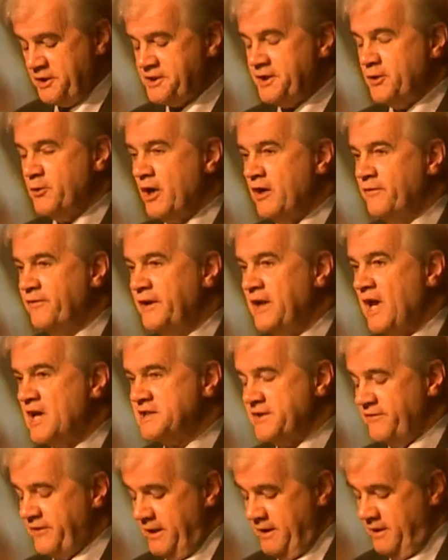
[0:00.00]
We suit our
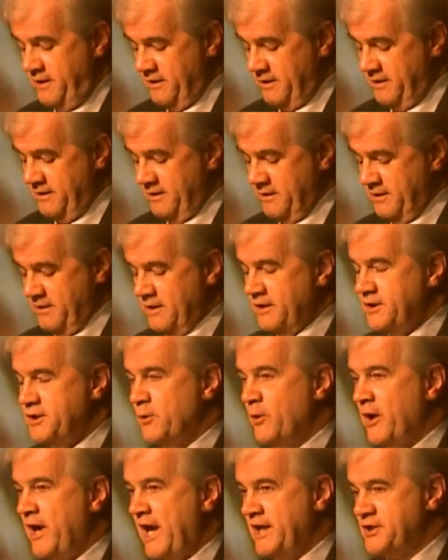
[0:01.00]
philosophy
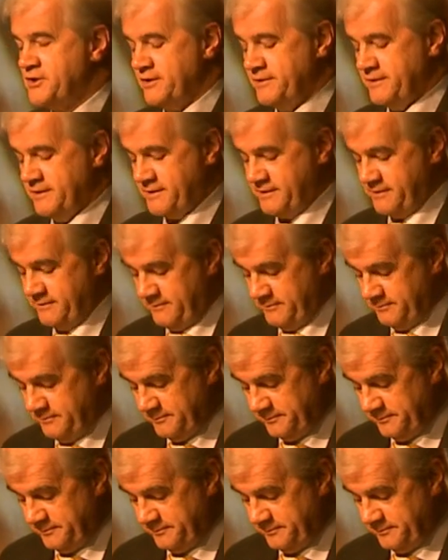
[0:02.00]
to our actions."